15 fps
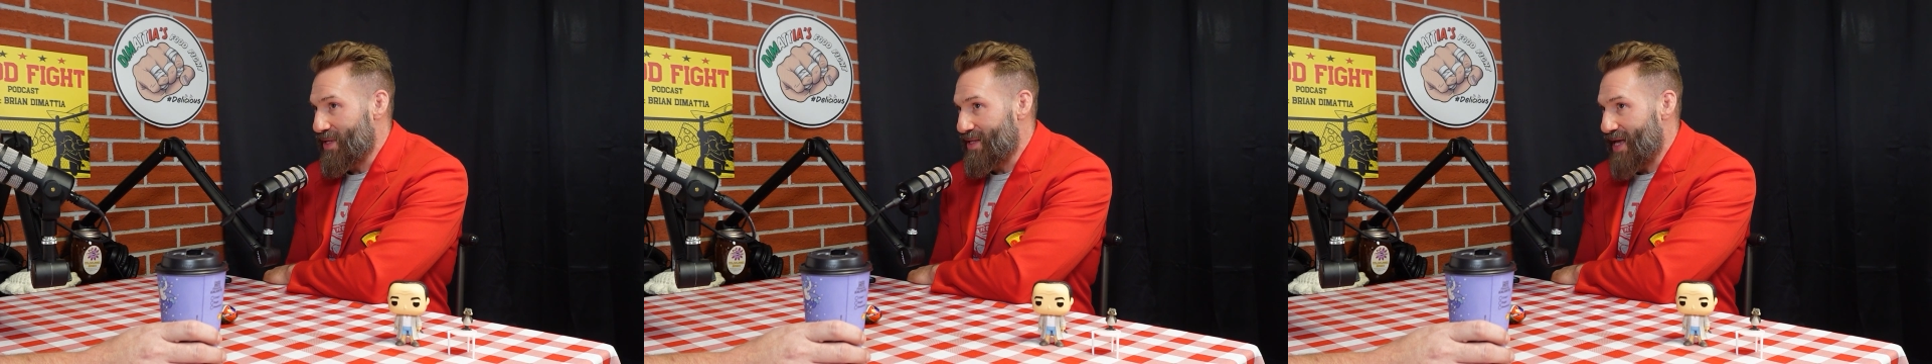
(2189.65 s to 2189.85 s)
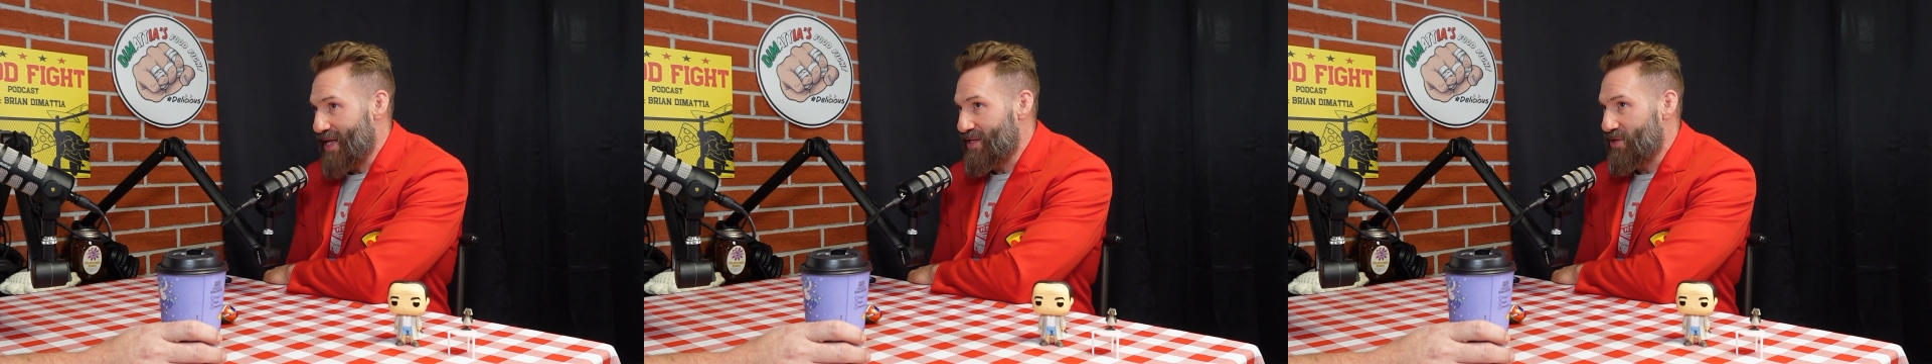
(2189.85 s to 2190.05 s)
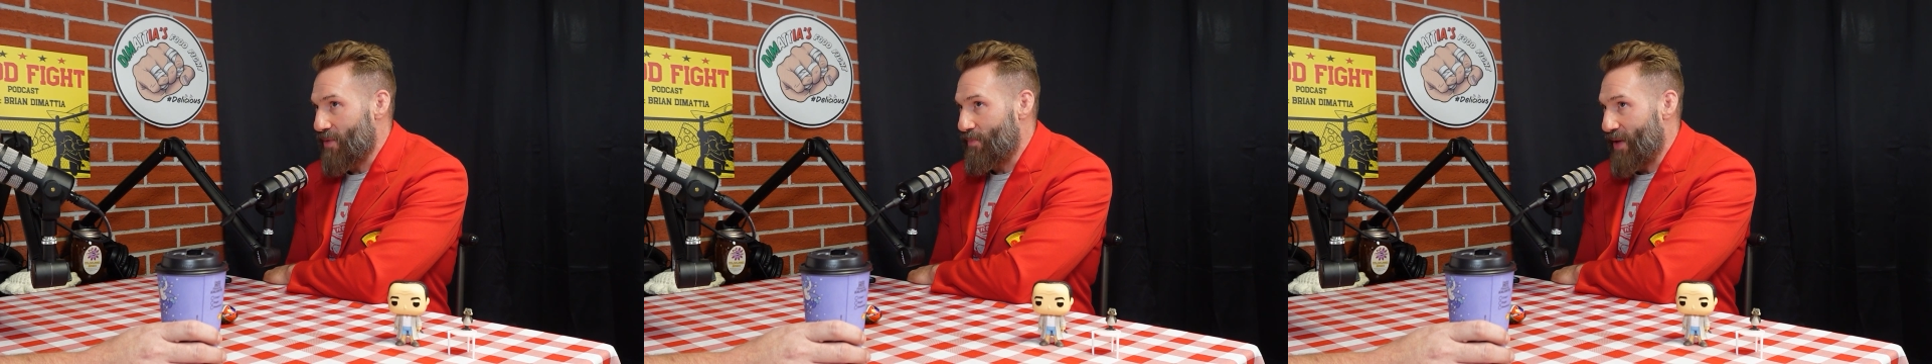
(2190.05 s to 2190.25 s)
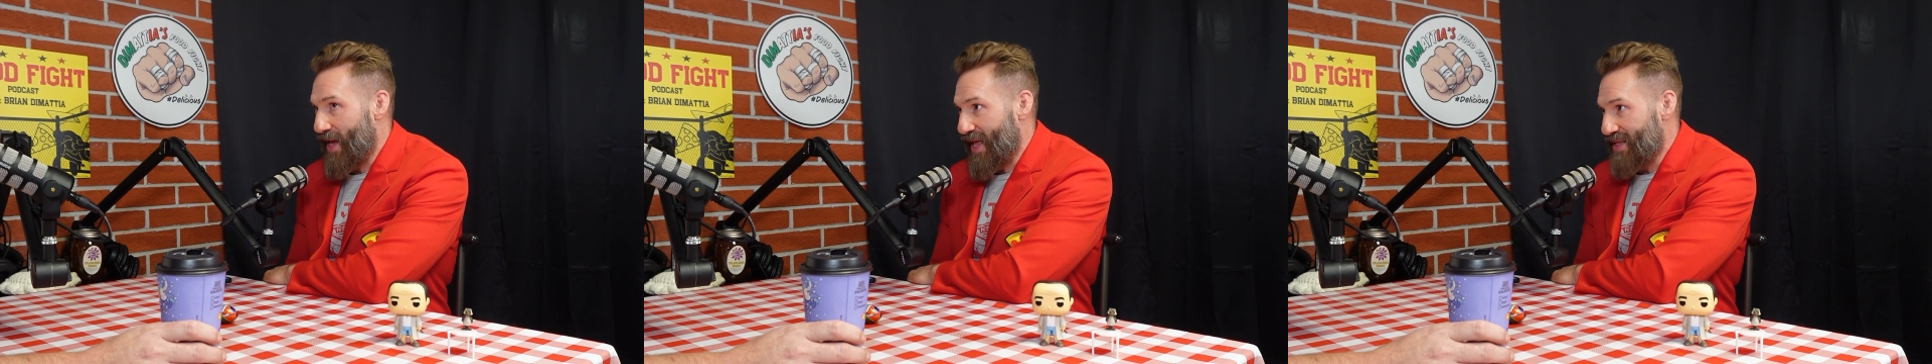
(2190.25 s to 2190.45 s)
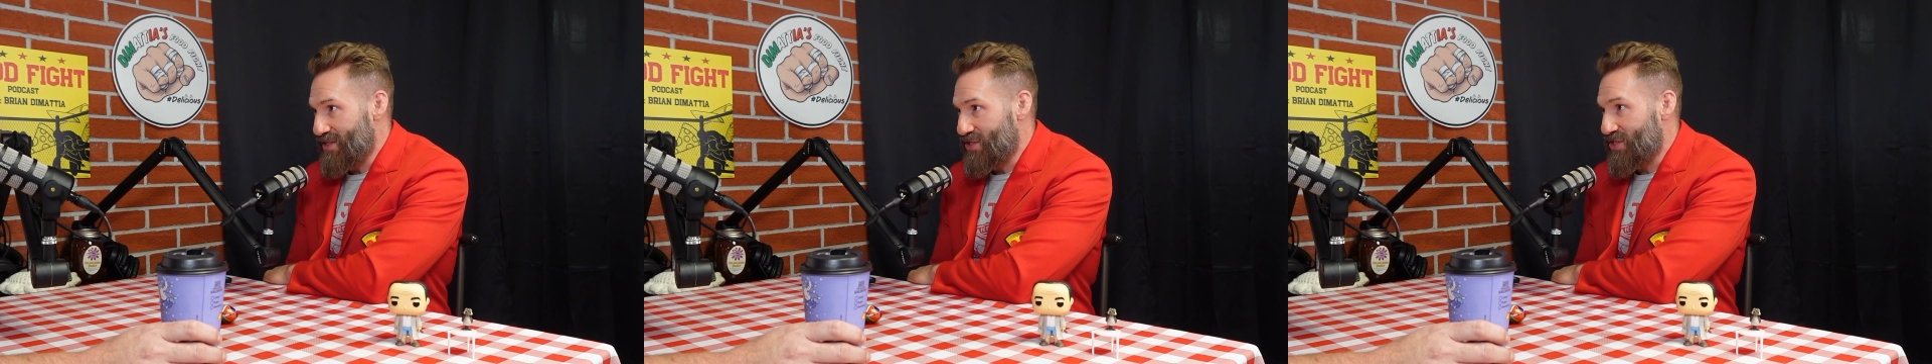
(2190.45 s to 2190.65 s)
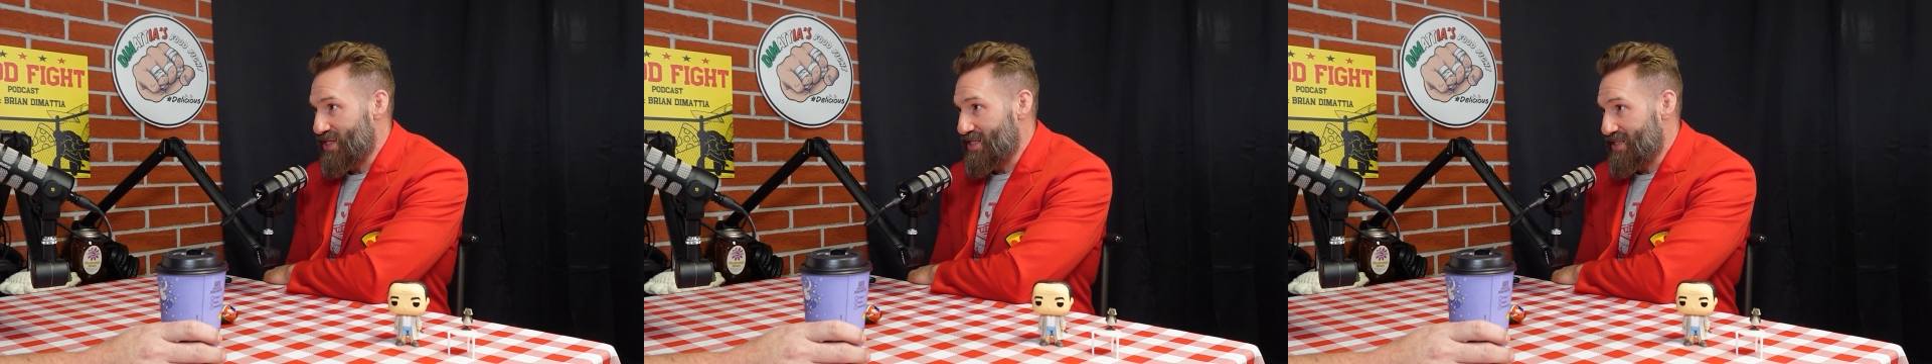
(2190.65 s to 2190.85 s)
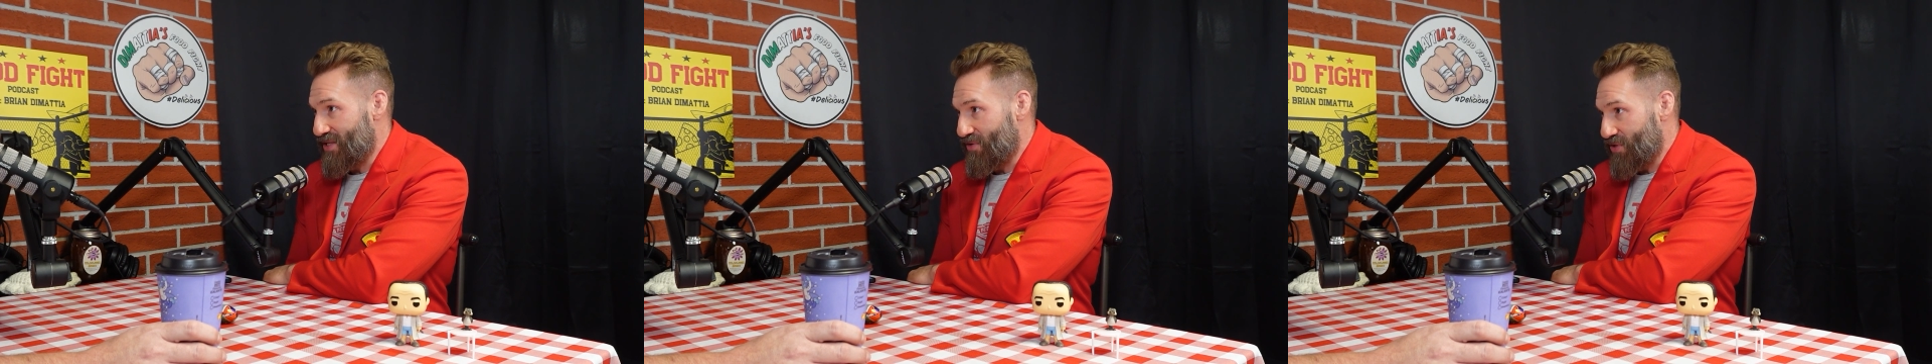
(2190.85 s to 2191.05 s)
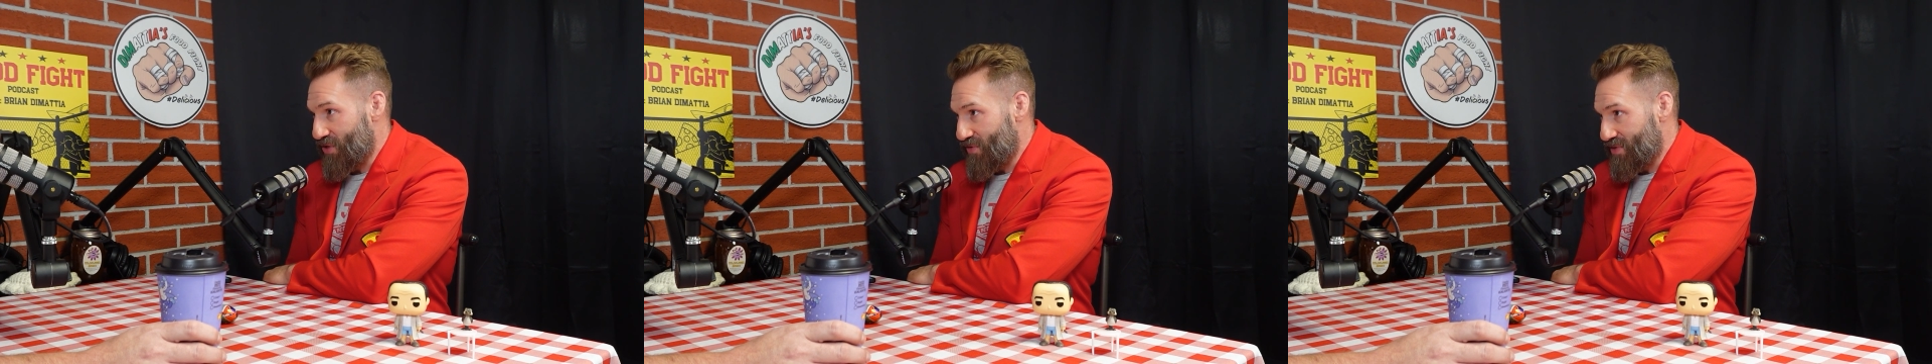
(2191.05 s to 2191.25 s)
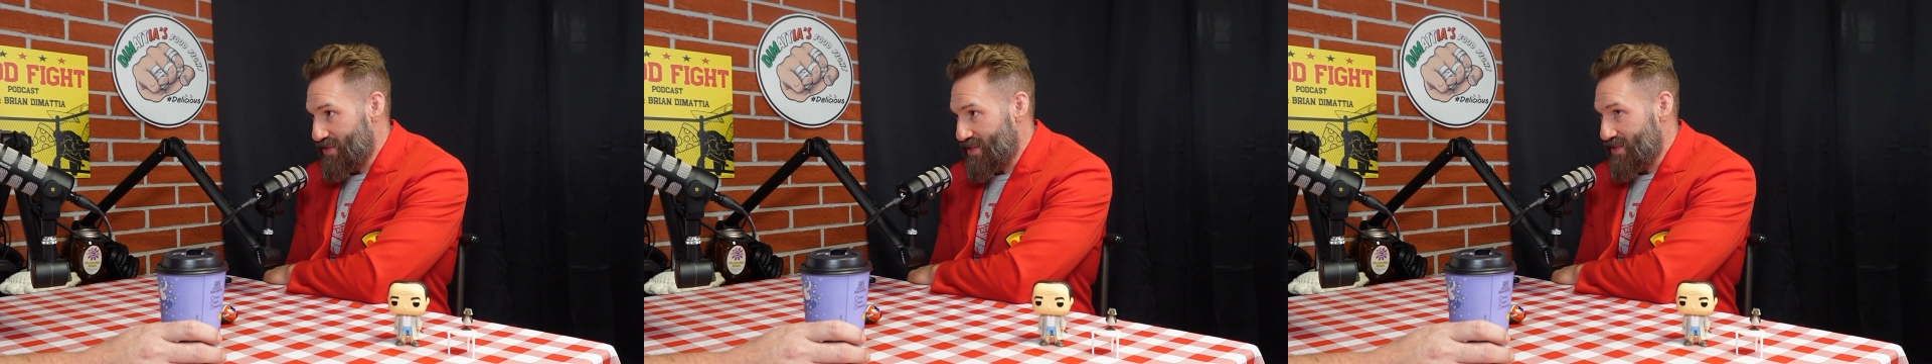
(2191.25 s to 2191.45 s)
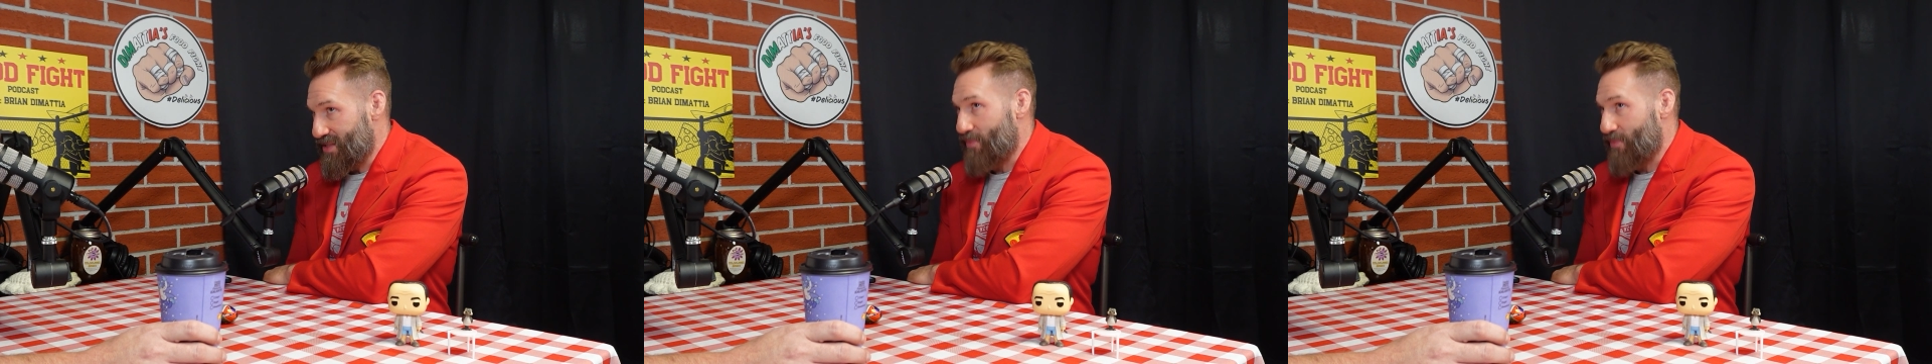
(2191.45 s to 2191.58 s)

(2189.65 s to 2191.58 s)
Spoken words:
that the pans she still uses,